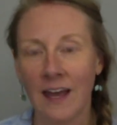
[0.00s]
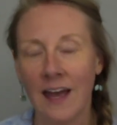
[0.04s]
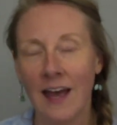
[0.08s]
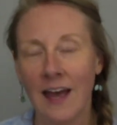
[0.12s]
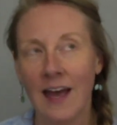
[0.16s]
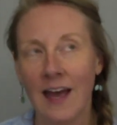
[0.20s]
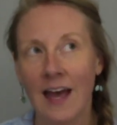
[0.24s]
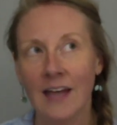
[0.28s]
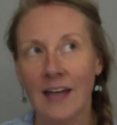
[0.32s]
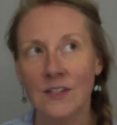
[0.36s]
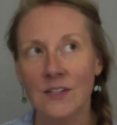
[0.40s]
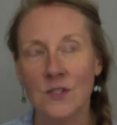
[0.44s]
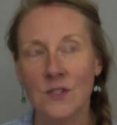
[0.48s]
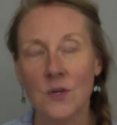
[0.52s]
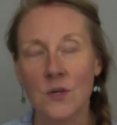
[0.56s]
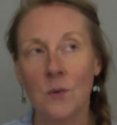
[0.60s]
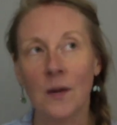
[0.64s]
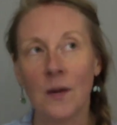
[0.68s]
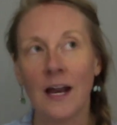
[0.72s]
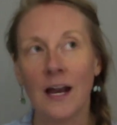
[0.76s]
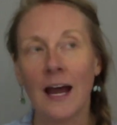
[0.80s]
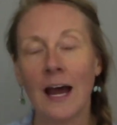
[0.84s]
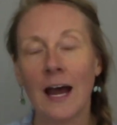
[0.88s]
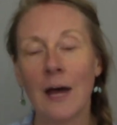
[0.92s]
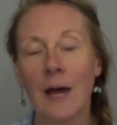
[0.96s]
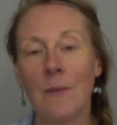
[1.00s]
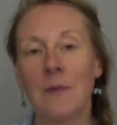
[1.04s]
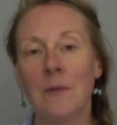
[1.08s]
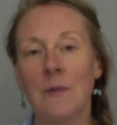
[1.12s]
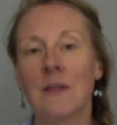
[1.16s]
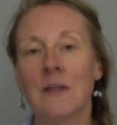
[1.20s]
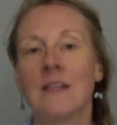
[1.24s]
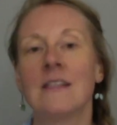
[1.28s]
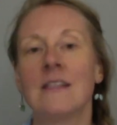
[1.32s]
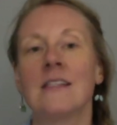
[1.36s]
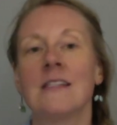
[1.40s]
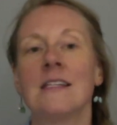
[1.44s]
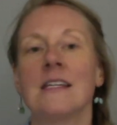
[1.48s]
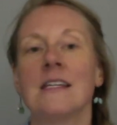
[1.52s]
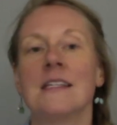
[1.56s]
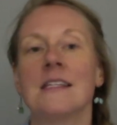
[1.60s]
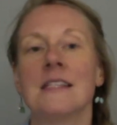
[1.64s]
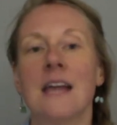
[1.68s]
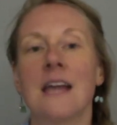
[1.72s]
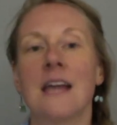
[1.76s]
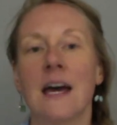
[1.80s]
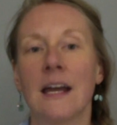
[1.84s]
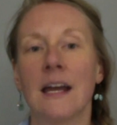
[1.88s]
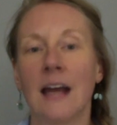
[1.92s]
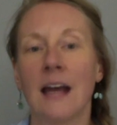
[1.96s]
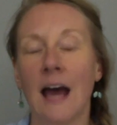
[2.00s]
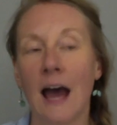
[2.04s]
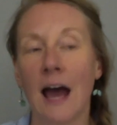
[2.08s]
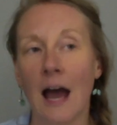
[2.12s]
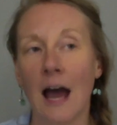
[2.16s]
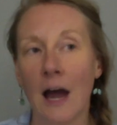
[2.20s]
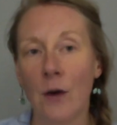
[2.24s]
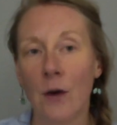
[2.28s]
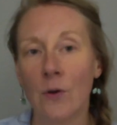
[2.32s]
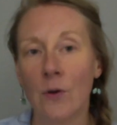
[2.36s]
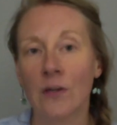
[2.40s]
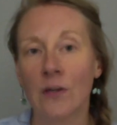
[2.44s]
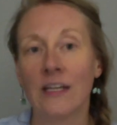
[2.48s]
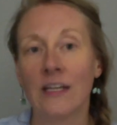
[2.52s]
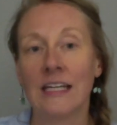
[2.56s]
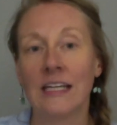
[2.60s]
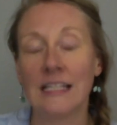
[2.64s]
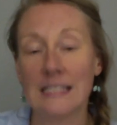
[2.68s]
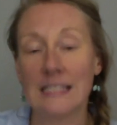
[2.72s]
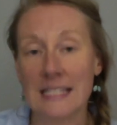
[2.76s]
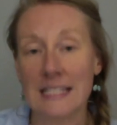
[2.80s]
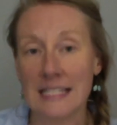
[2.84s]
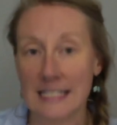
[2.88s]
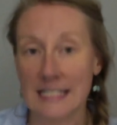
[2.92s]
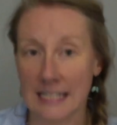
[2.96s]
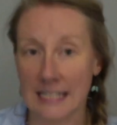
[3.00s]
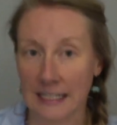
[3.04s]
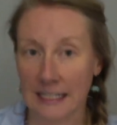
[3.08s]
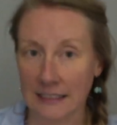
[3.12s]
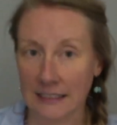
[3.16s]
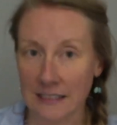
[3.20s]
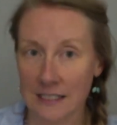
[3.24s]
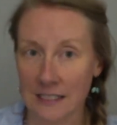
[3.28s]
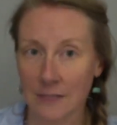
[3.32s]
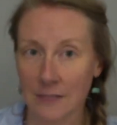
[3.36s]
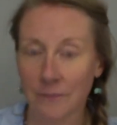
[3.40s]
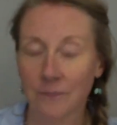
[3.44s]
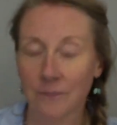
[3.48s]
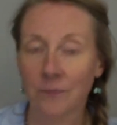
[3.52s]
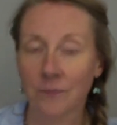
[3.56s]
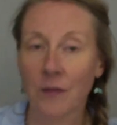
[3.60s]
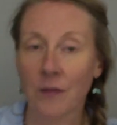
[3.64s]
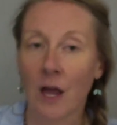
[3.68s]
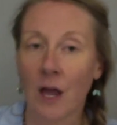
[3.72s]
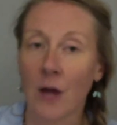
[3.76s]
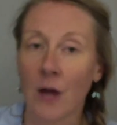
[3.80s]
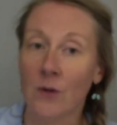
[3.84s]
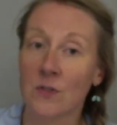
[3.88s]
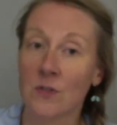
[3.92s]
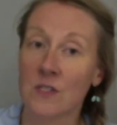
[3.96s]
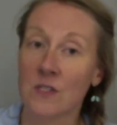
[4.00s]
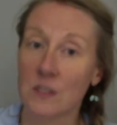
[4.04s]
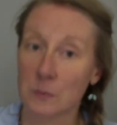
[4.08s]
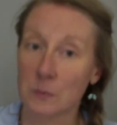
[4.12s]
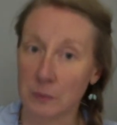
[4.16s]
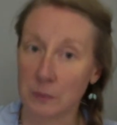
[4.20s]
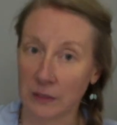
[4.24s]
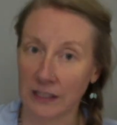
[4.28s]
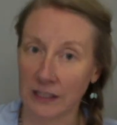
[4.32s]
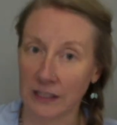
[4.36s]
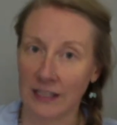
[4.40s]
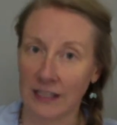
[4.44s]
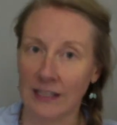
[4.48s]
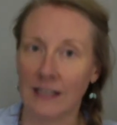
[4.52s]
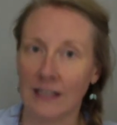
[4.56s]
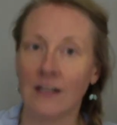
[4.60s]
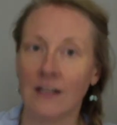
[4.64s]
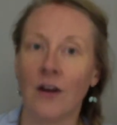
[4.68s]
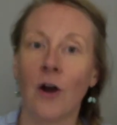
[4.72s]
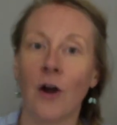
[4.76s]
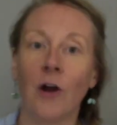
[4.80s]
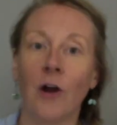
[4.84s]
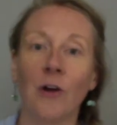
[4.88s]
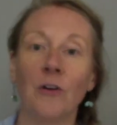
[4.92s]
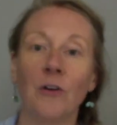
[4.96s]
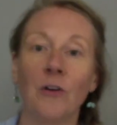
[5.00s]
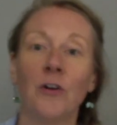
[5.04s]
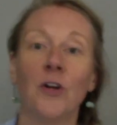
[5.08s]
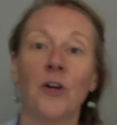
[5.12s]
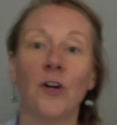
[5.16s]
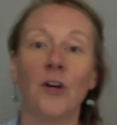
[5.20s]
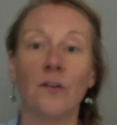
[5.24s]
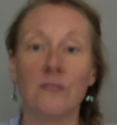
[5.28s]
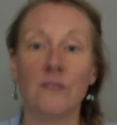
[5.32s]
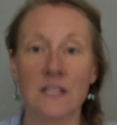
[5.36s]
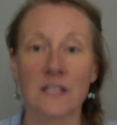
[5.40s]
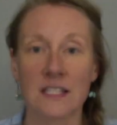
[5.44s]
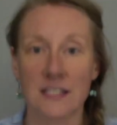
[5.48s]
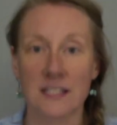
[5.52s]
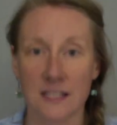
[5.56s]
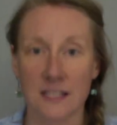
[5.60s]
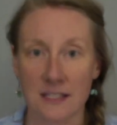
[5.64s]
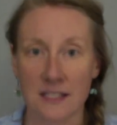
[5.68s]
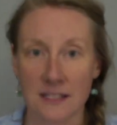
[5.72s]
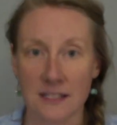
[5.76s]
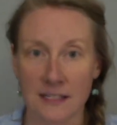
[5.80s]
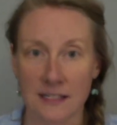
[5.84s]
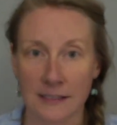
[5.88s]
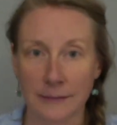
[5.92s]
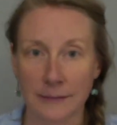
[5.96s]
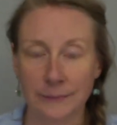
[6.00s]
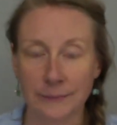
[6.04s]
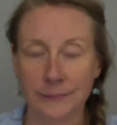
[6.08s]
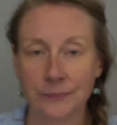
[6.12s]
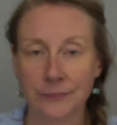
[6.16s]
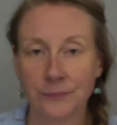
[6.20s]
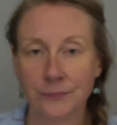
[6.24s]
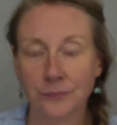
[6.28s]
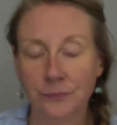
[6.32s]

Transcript: And so, what happens is that our instinct, our spleen, our nervous system,